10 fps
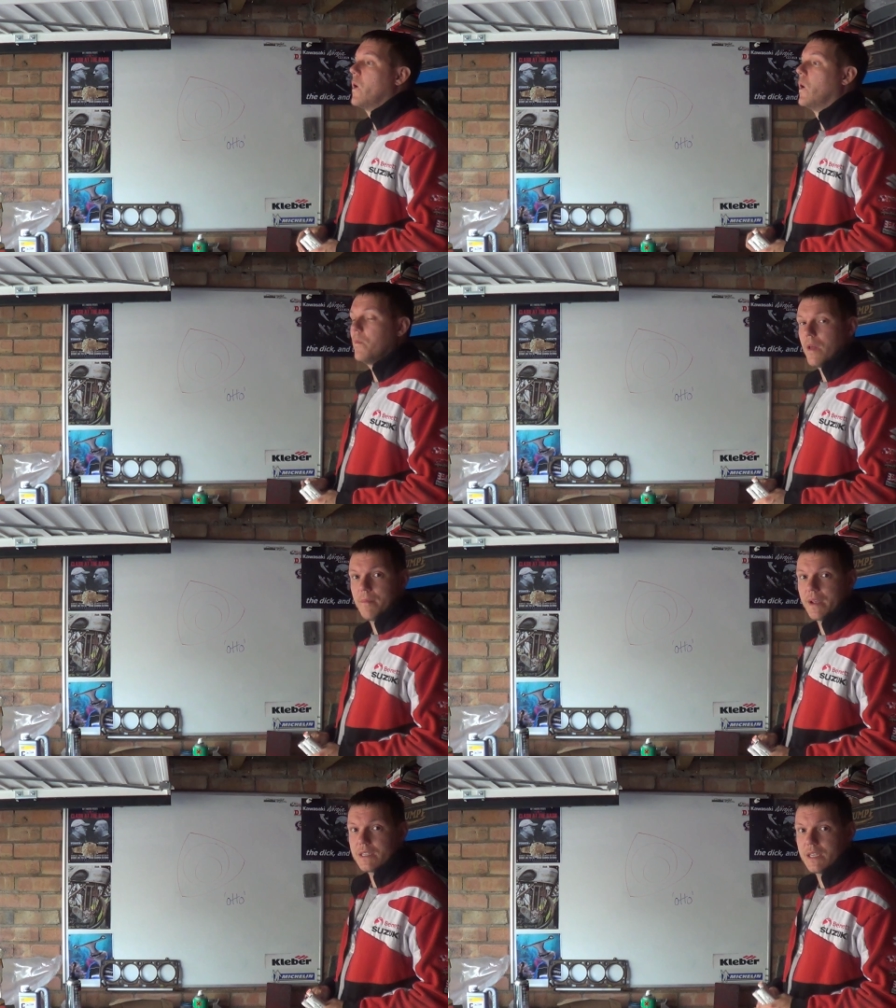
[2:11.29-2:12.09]
Hope
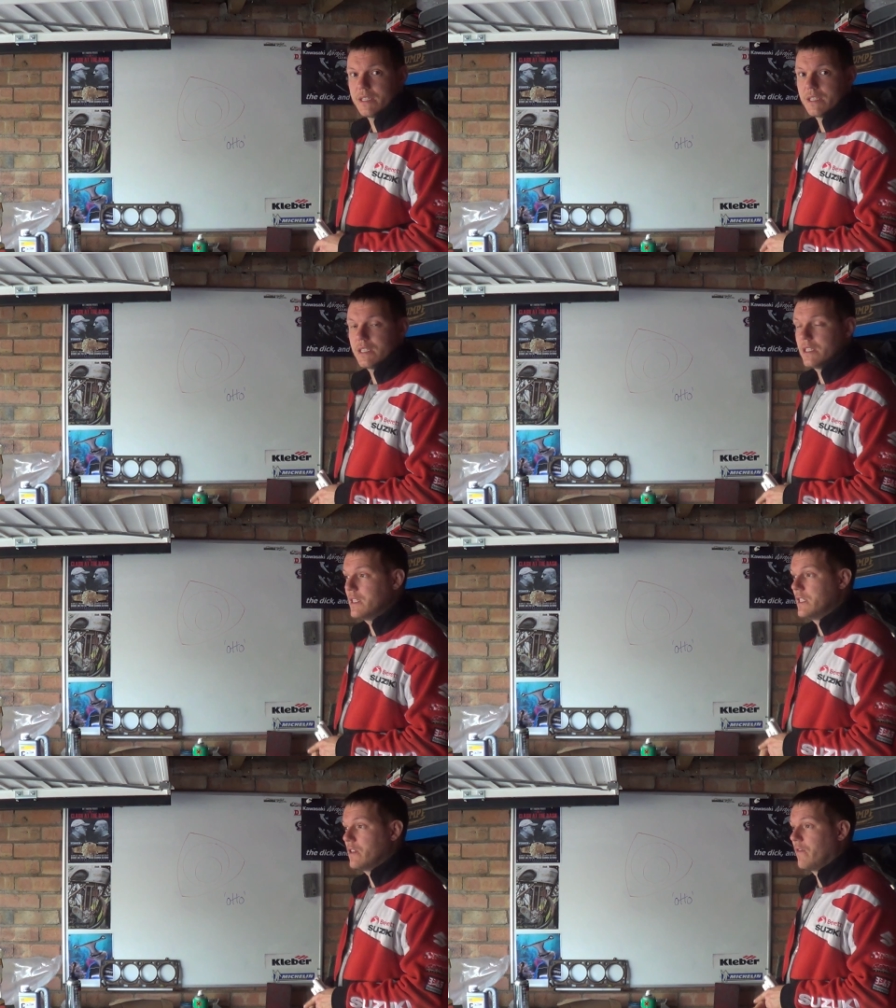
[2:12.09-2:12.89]
that makes sense.
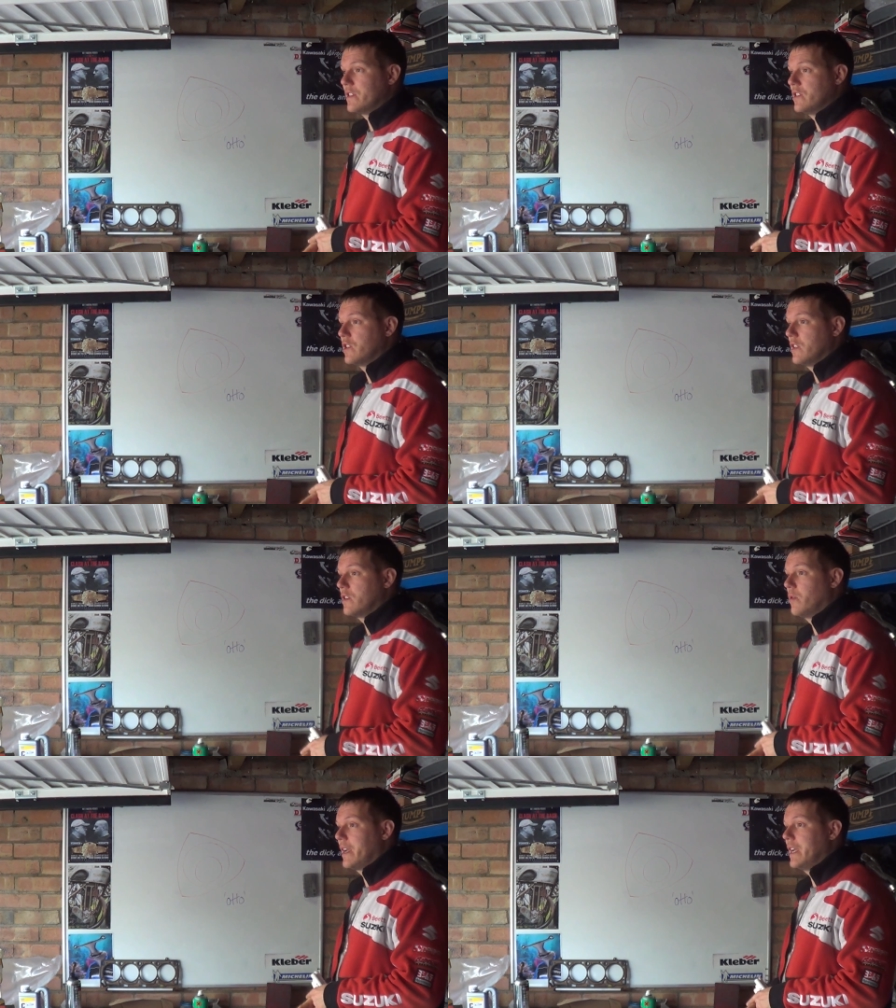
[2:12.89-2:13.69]
This is obviously just a
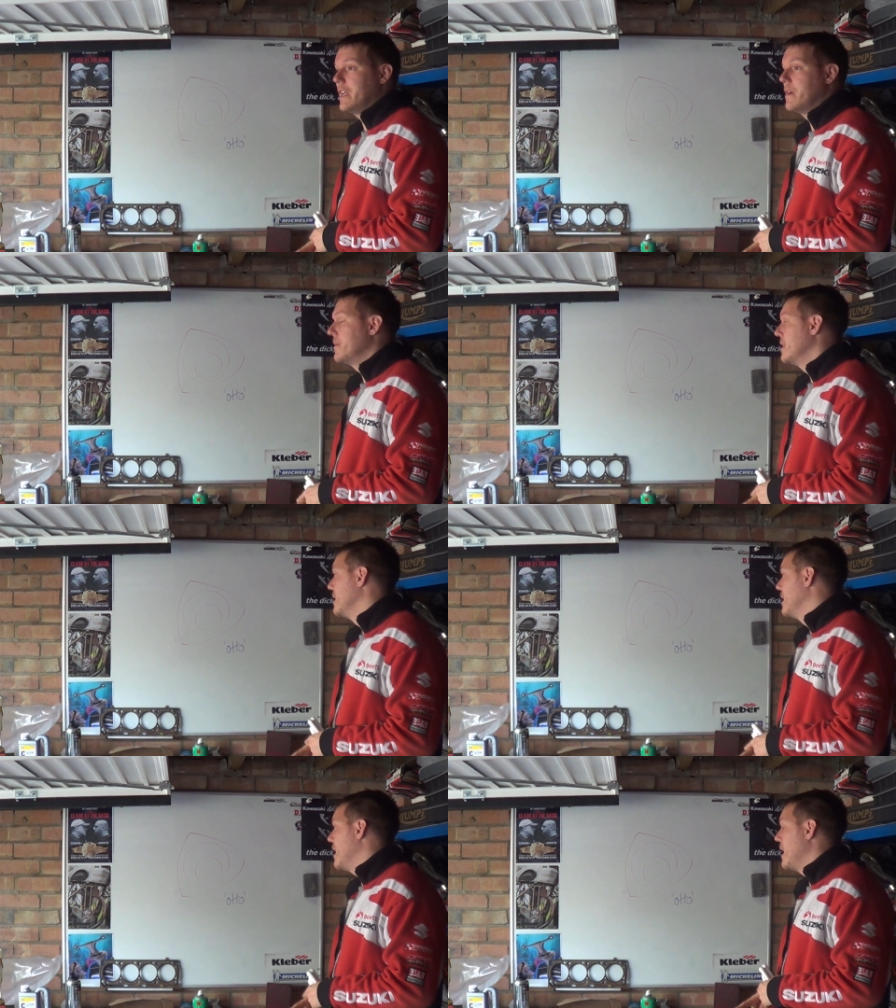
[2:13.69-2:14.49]
little quickie,
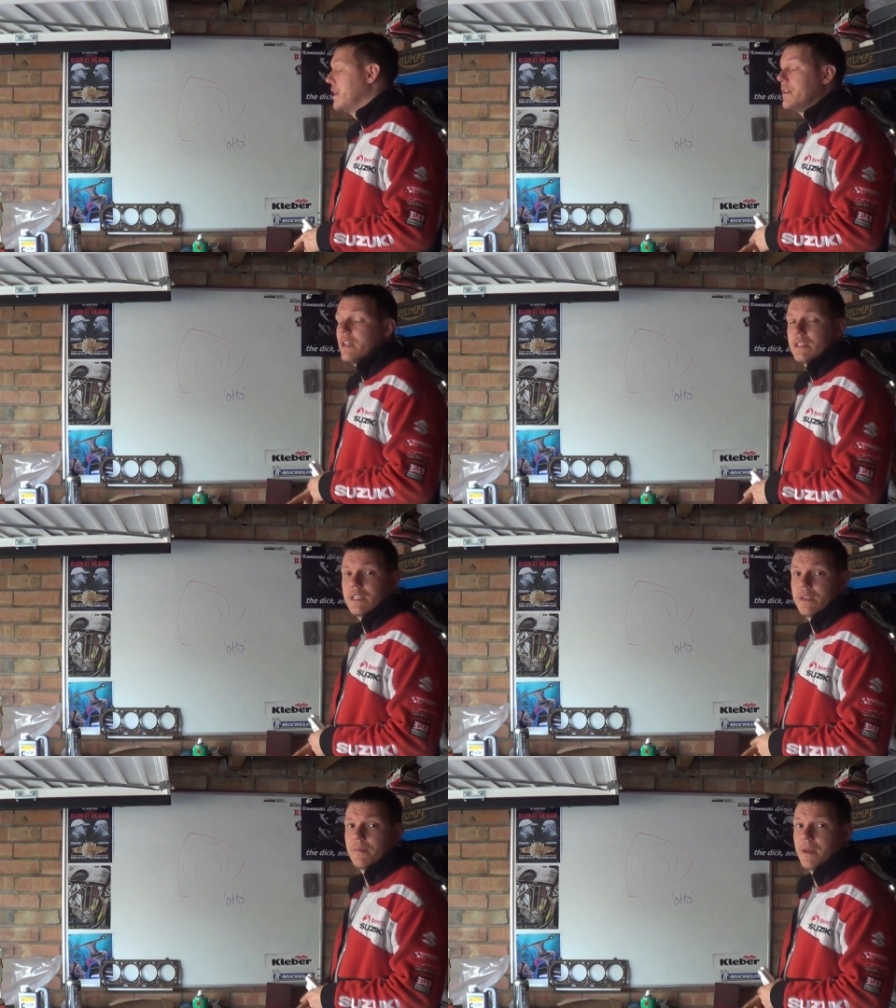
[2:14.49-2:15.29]
and I'll
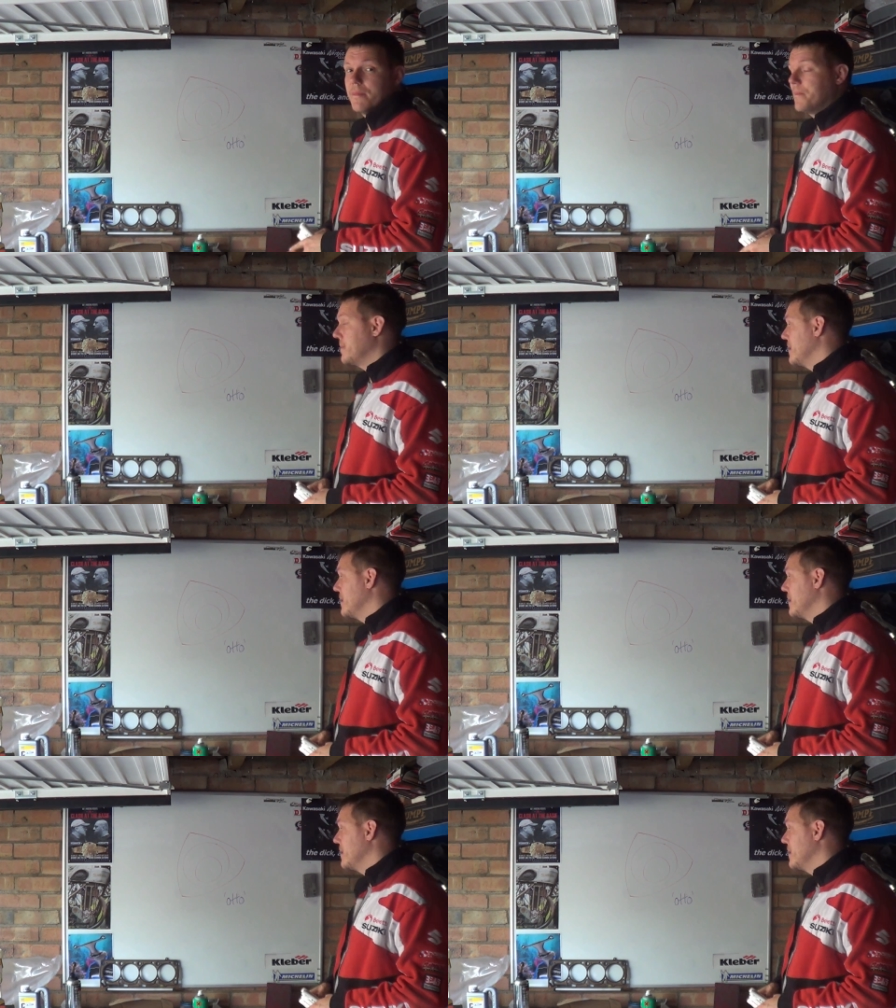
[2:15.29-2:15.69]
see you in a bit.